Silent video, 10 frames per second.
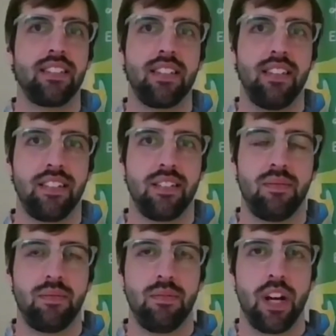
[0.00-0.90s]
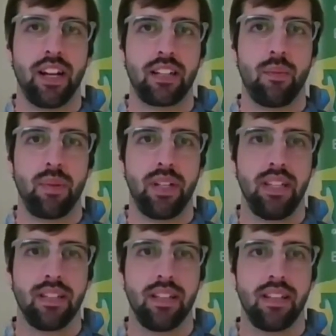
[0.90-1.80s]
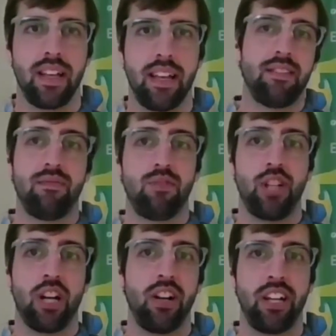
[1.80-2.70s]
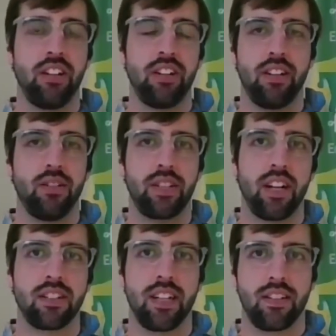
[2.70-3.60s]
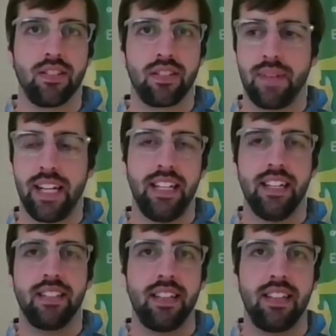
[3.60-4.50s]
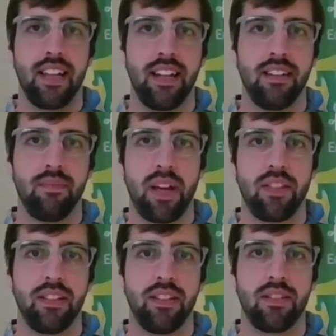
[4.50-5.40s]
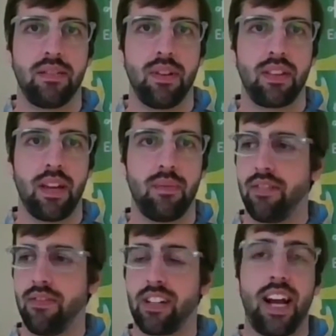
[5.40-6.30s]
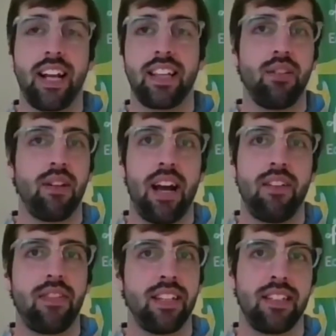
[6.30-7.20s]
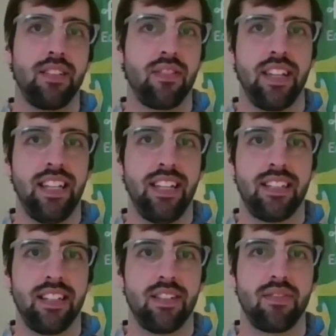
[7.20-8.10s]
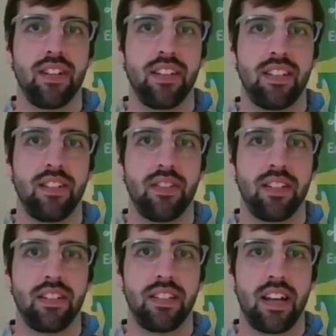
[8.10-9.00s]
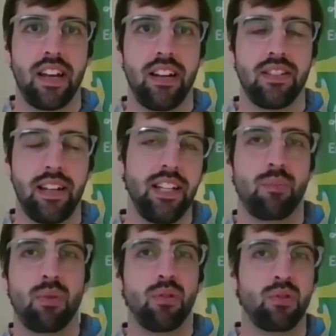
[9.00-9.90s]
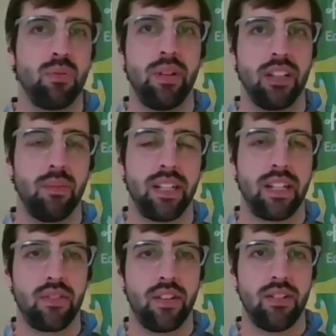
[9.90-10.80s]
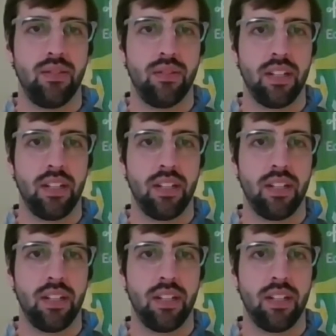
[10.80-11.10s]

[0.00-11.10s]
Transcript: to these giant companies and sharing, Terracycle's ideas and methods with them. Every client that you have has different needs and different desires. Each approach would be a little bit different too.